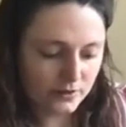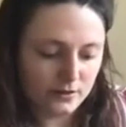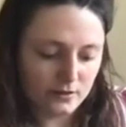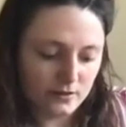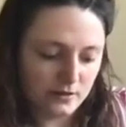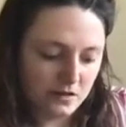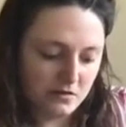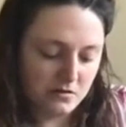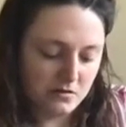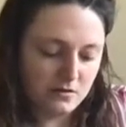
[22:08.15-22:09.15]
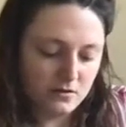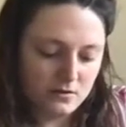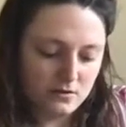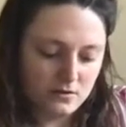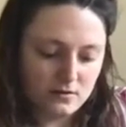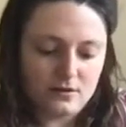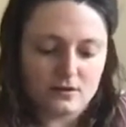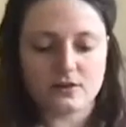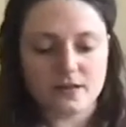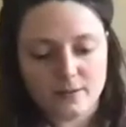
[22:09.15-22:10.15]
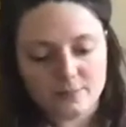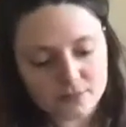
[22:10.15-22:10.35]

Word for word: So yeah.